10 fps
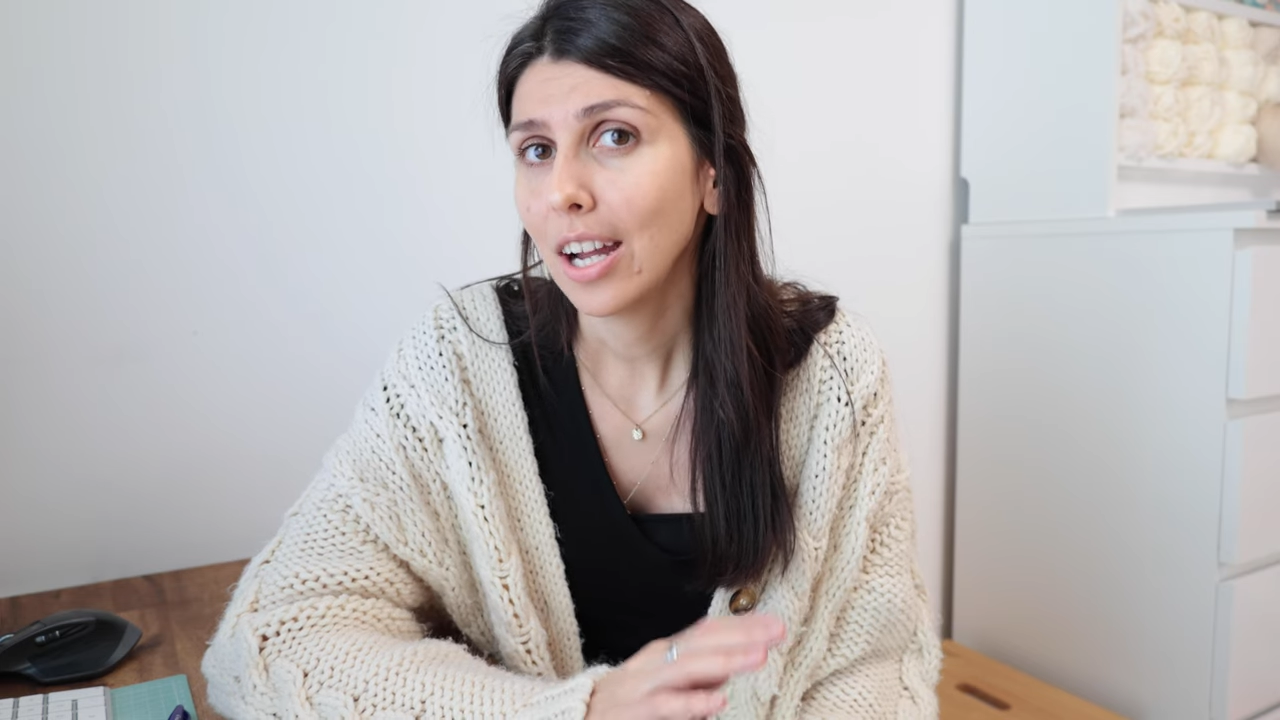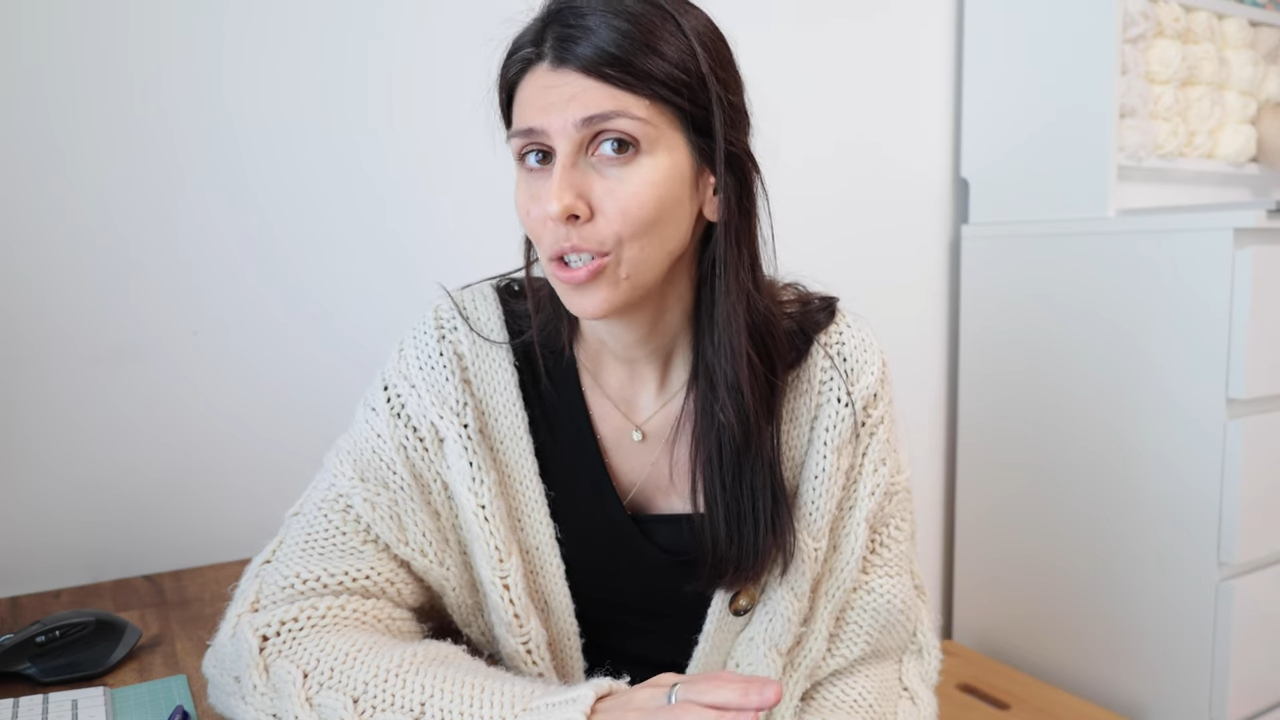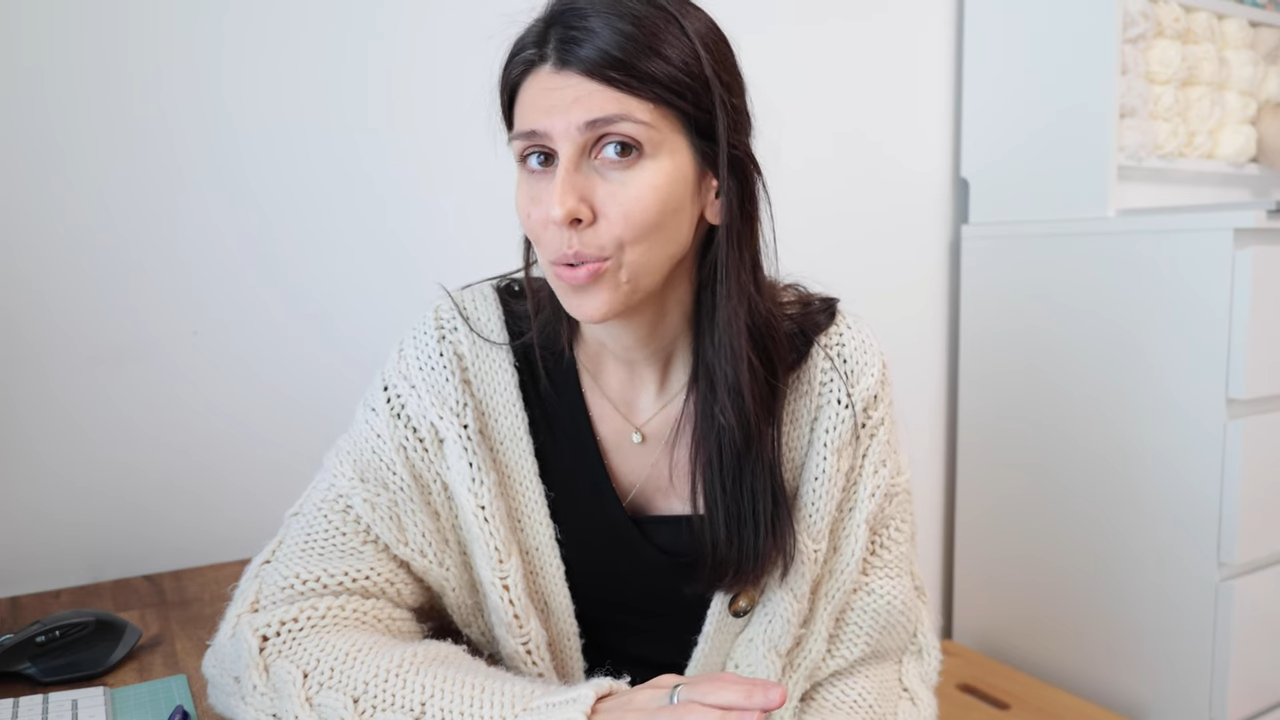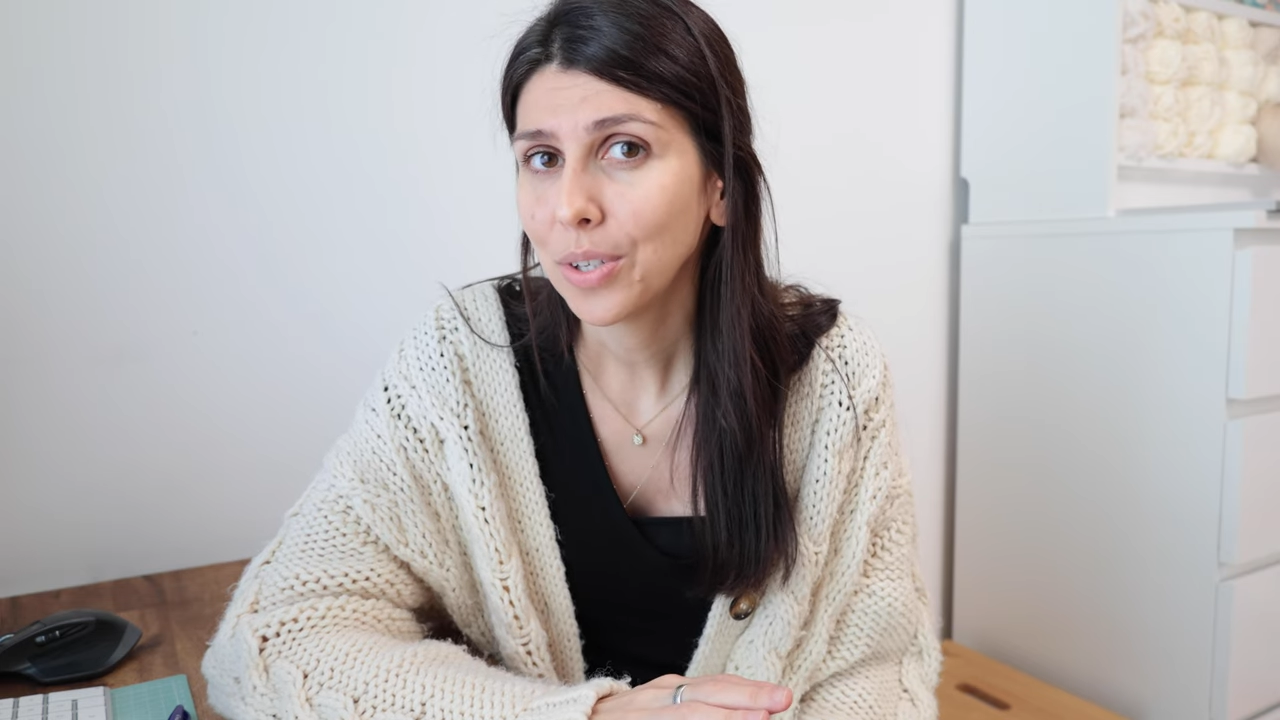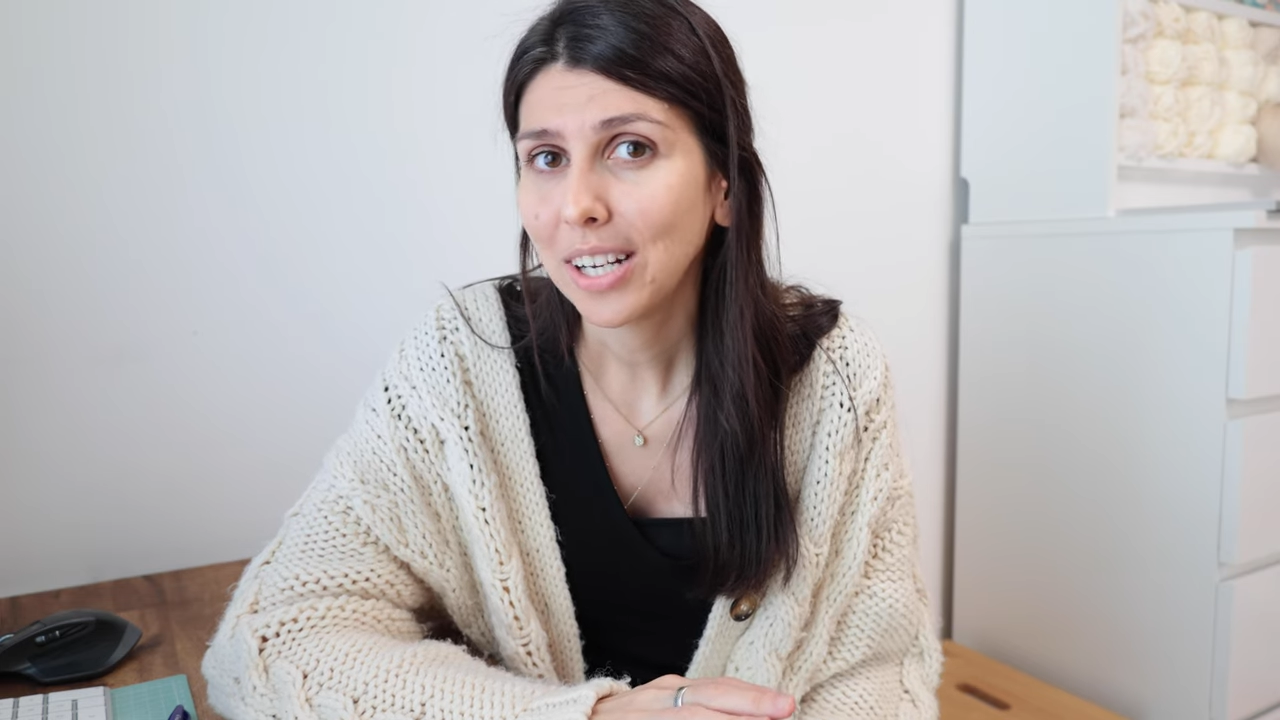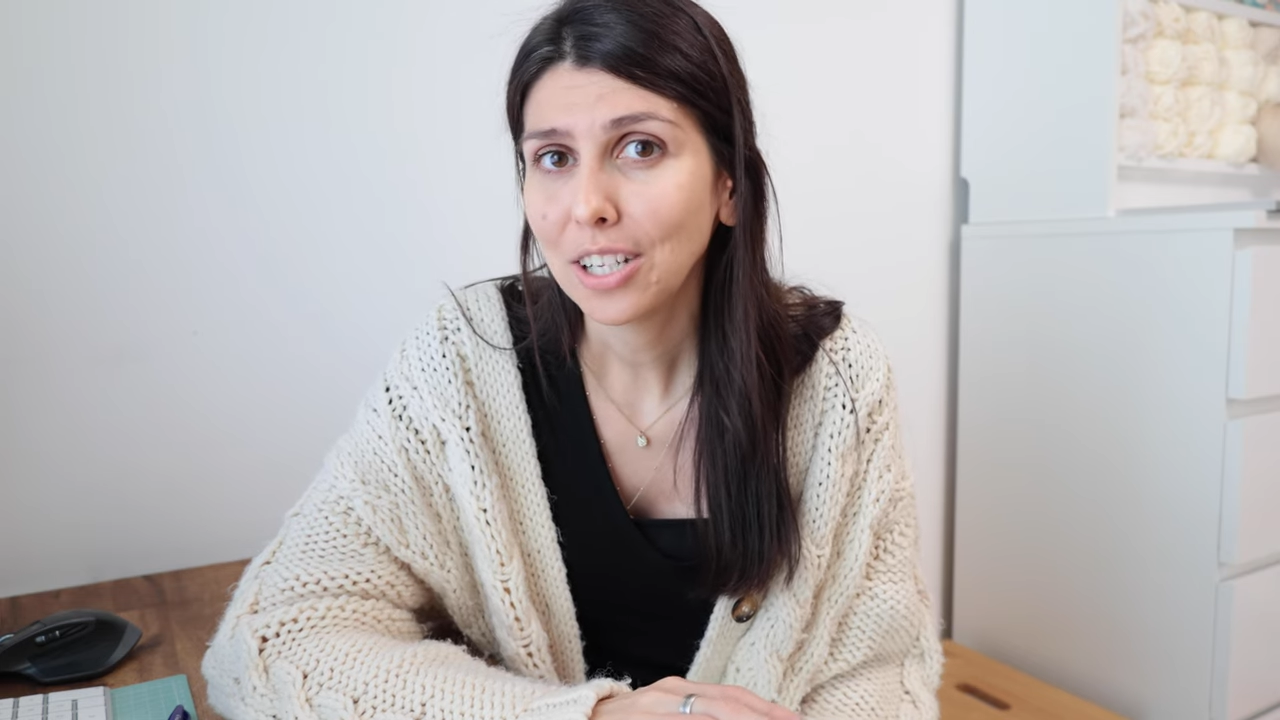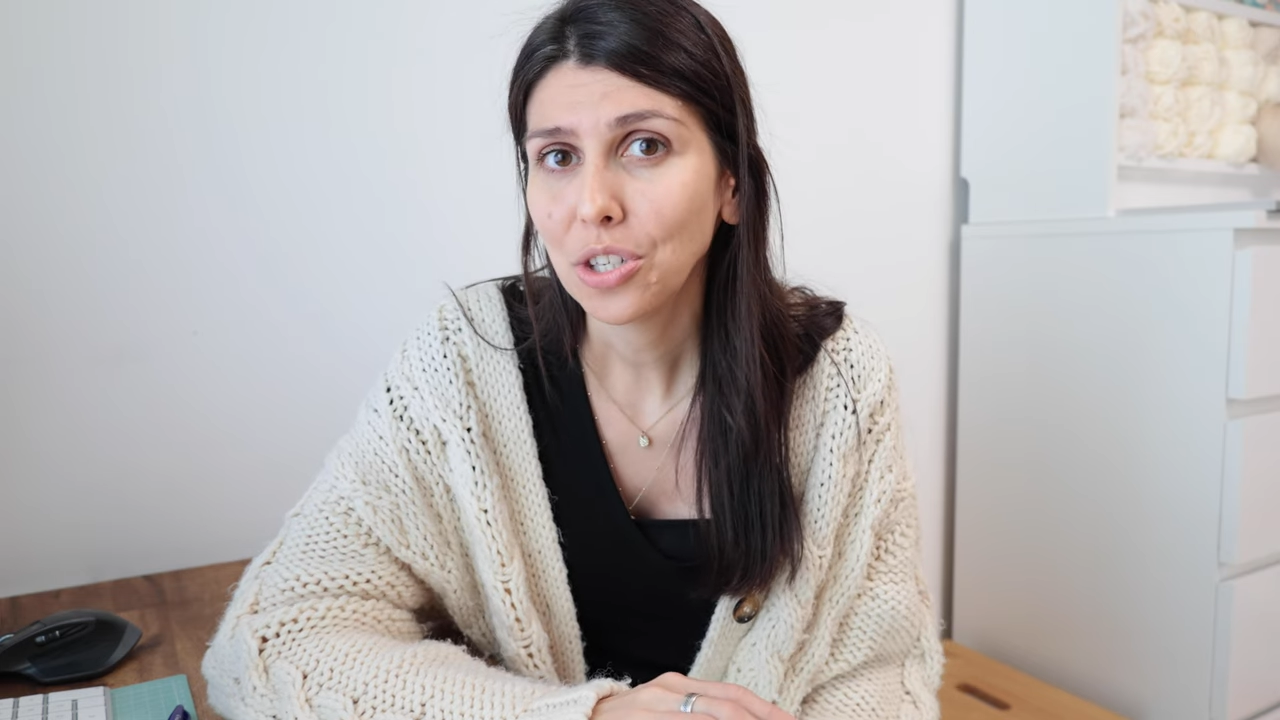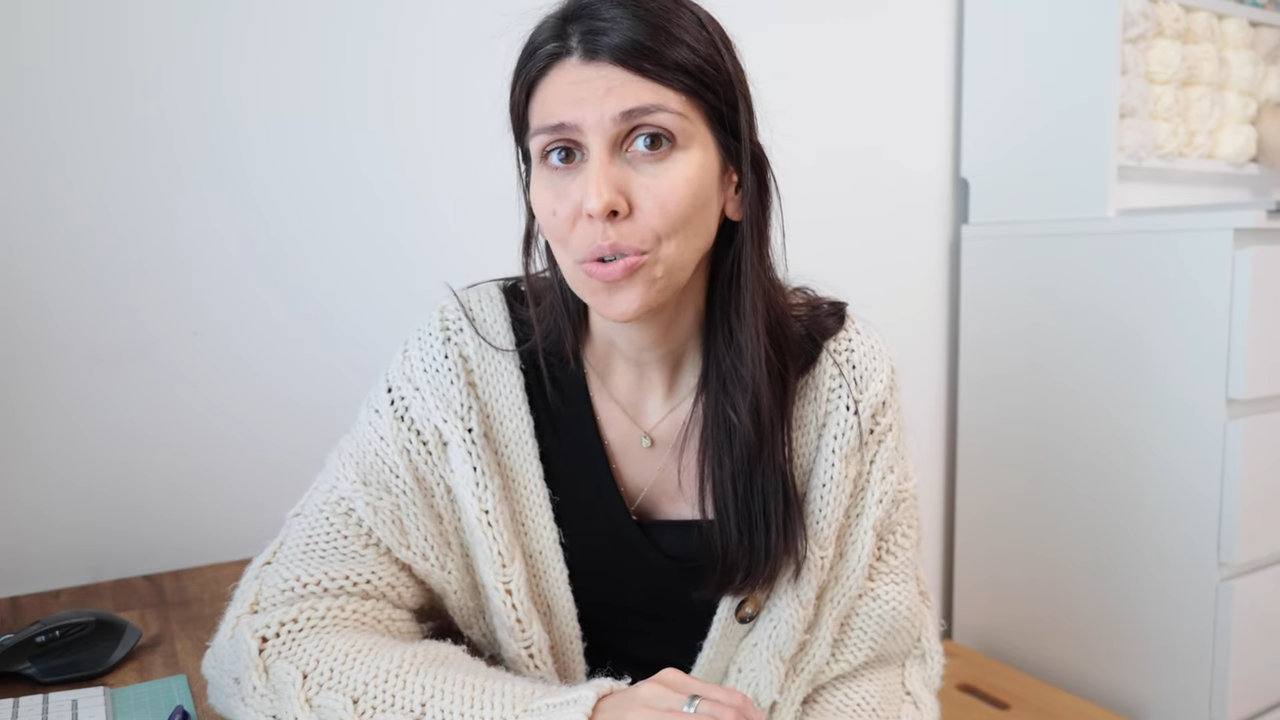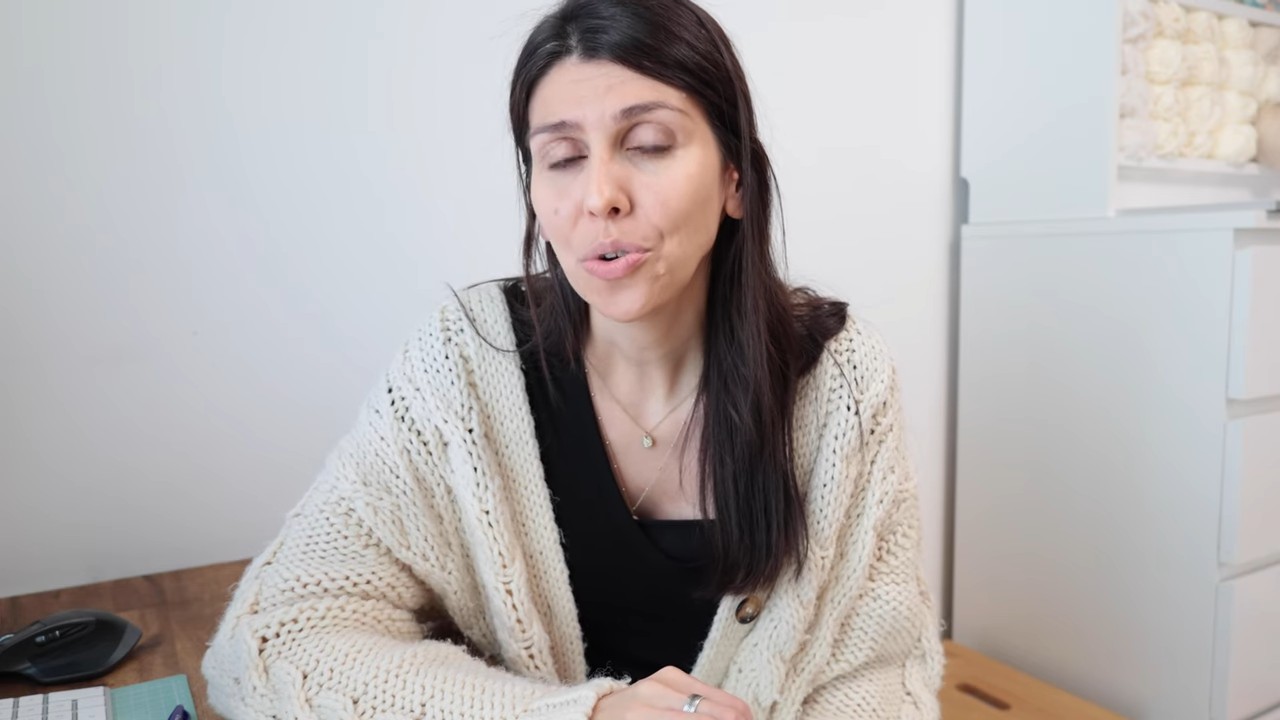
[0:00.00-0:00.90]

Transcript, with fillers: I just want to let you